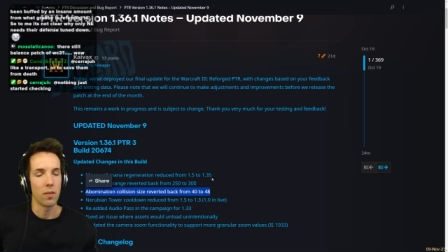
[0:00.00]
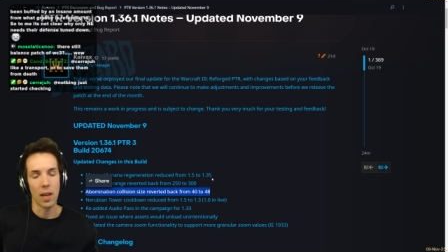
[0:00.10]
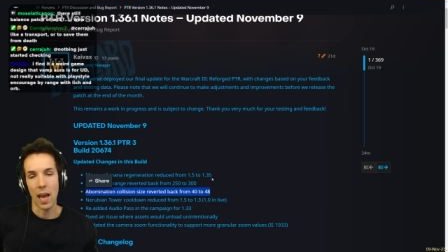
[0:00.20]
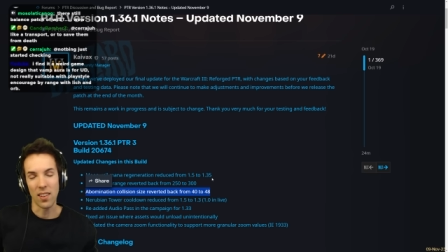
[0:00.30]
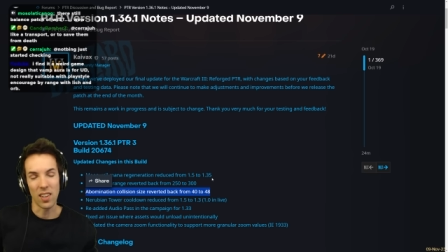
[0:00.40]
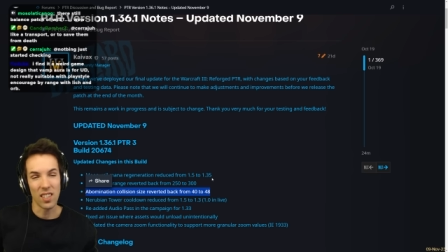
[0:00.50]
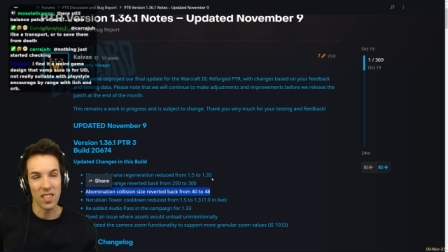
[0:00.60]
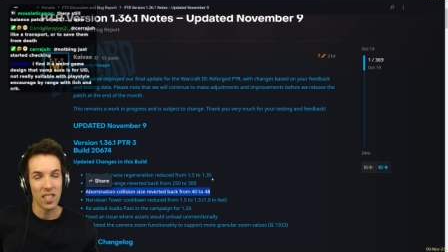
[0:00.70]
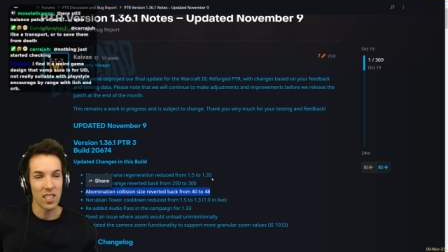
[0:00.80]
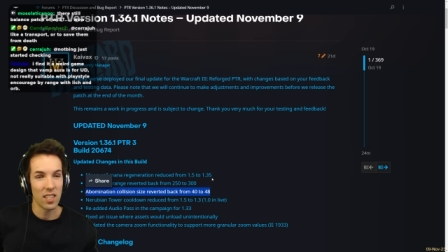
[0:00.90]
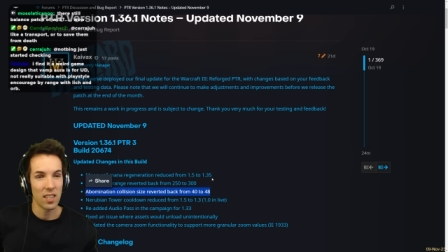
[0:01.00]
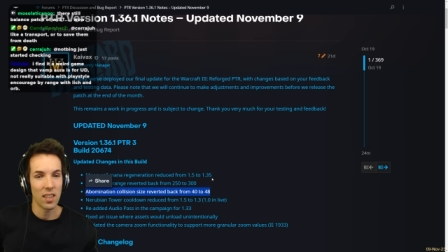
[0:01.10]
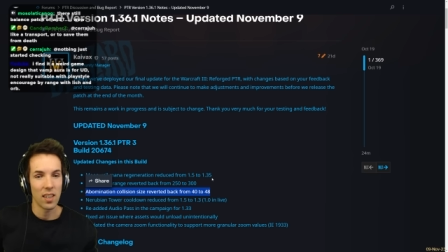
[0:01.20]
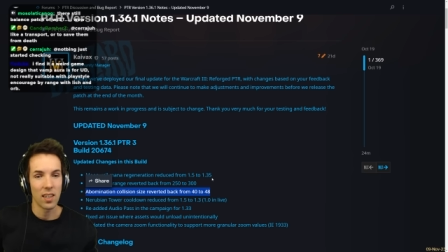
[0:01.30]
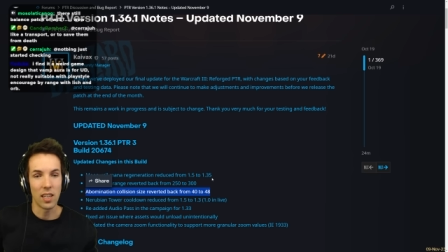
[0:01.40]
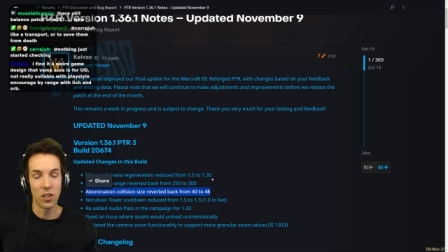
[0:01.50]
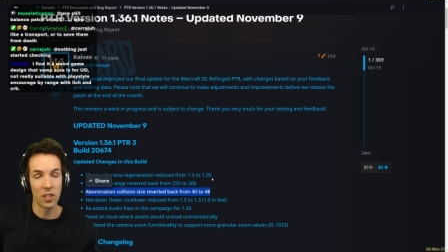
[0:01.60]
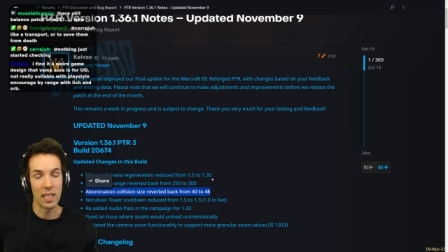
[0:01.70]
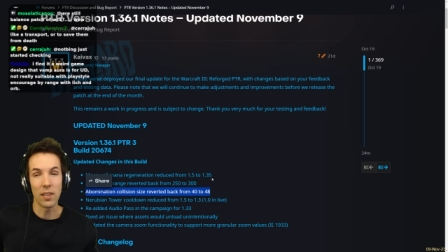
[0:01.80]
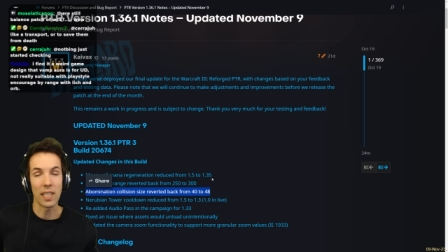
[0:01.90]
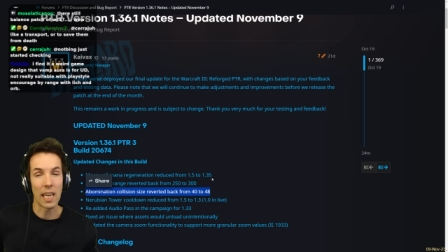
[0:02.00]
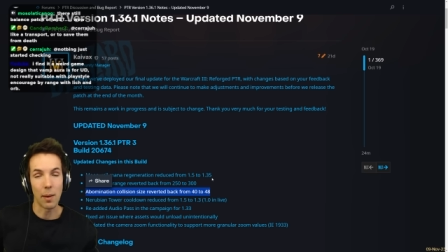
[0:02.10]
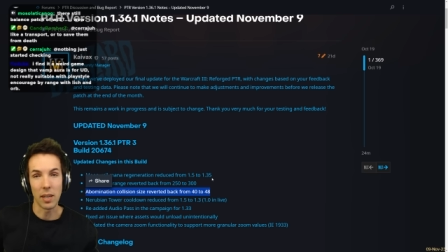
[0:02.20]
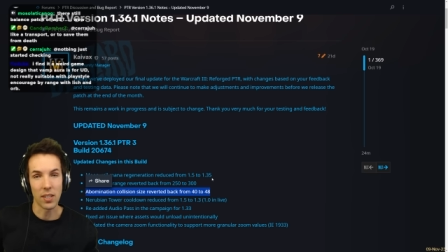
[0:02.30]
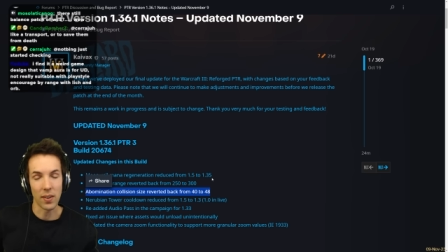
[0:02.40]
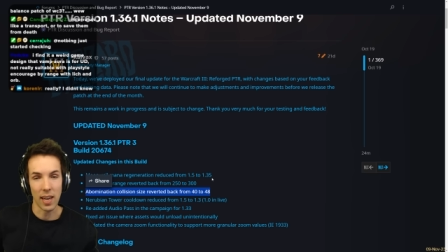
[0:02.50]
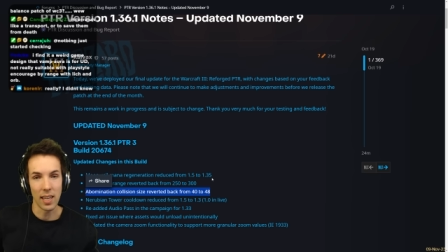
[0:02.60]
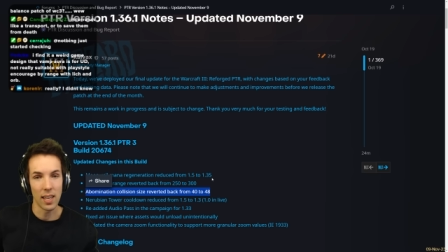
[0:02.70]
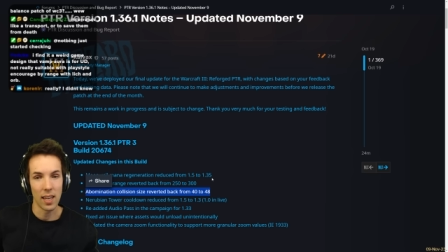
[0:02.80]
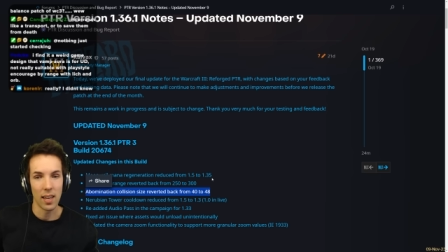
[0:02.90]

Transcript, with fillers: Headhunters, they just deal damage, right?